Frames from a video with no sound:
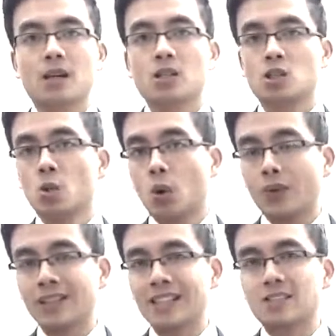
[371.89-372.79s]
So what
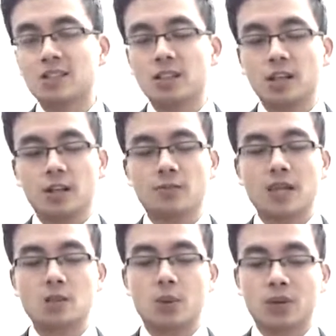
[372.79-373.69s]
we need to do
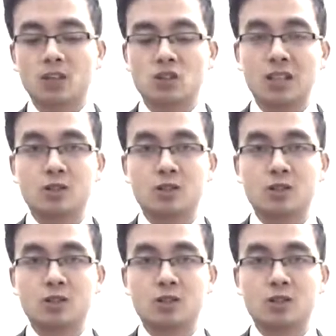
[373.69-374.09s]
is we're going to